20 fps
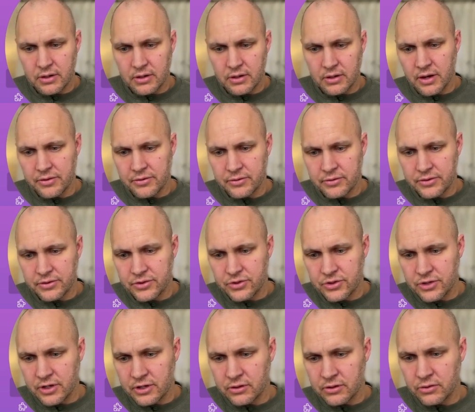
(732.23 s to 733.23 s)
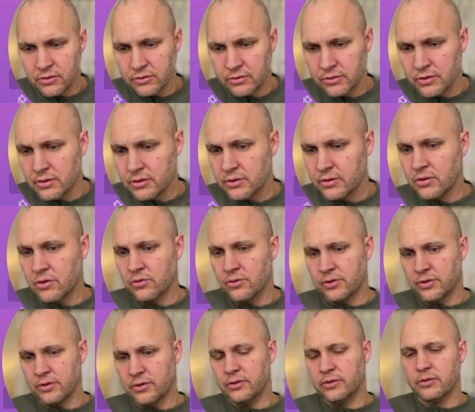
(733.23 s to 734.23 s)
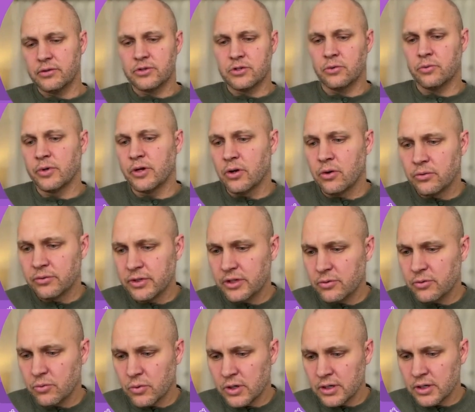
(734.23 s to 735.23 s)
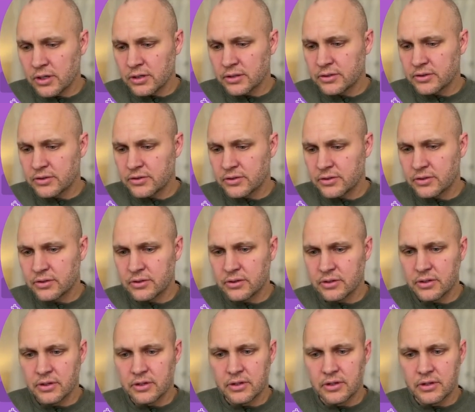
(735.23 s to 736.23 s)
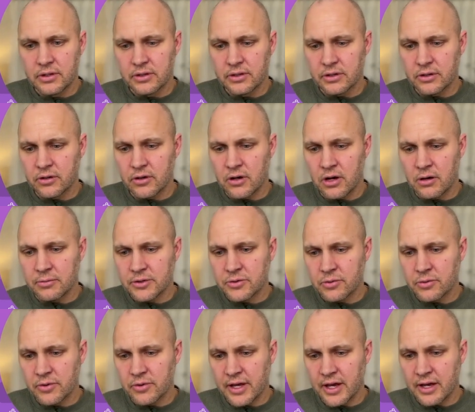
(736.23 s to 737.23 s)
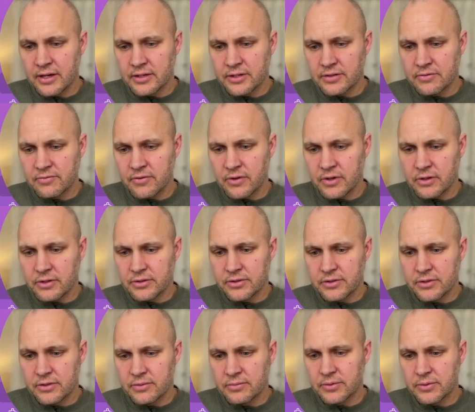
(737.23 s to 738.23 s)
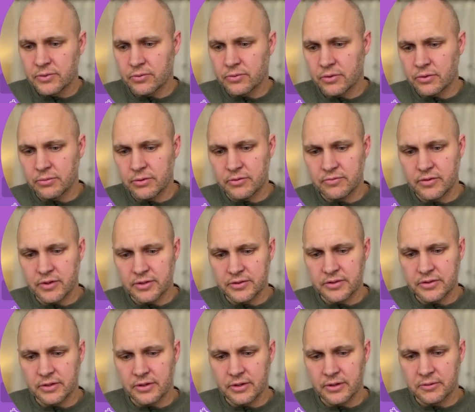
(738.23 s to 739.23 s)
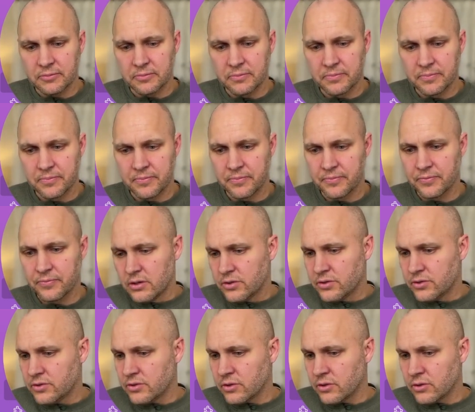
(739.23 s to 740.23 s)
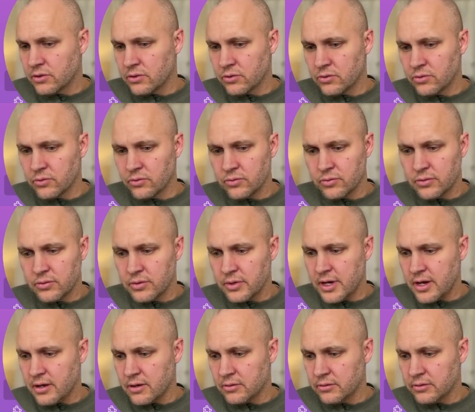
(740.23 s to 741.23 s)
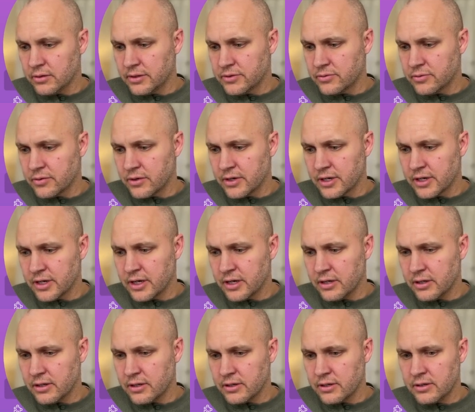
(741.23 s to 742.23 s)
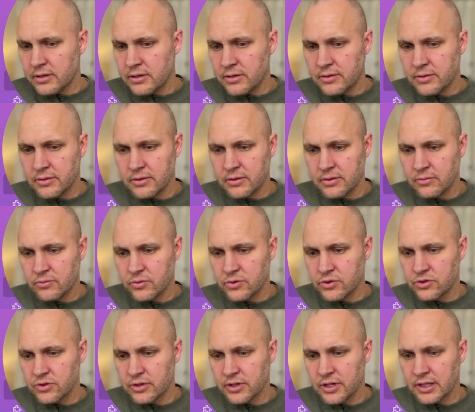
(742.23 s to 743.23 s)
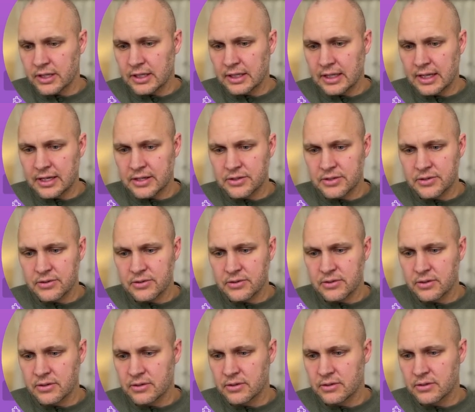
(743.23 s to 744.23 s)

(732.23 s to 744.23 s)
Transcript: author is channel owner. So we only want the comments where that is false. So we're going to put false in there. So now let's run it again. We should get less